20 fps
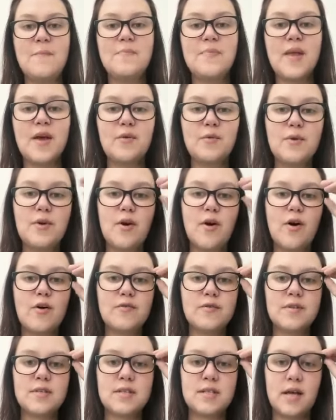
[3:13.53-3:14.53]
And we are
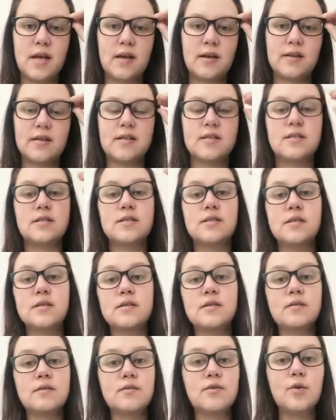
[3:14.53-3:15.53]
often saying that
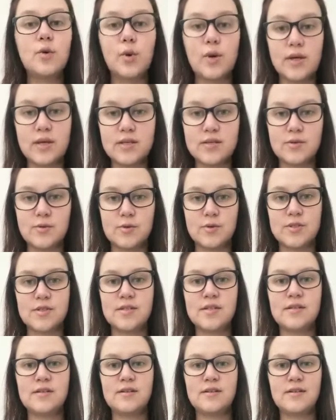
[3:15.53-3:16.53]
certain toys or
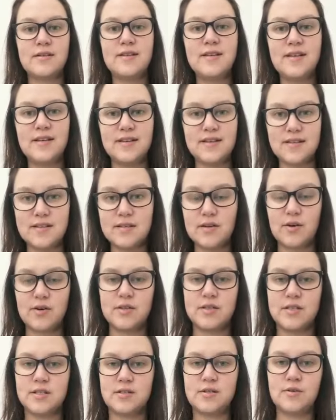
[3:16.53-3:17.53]
certain things are
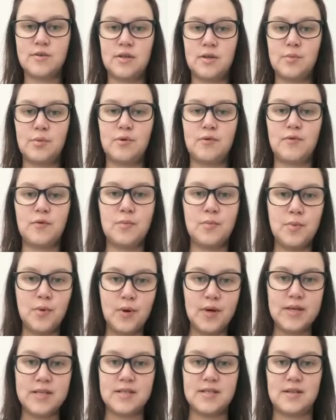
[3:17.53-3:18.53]
just suitable for
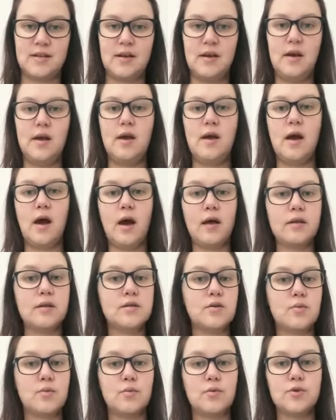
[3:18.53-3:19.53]
boys and others
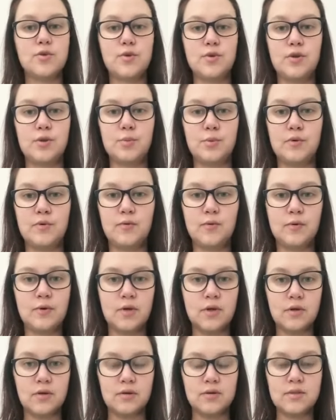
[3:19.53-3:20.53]
are more suitable for
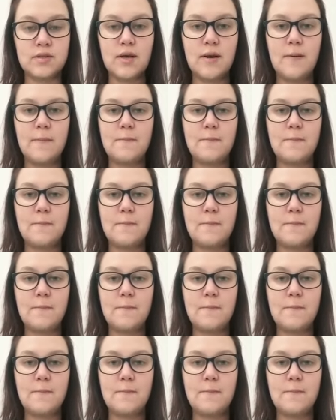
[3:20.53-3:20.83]
girls.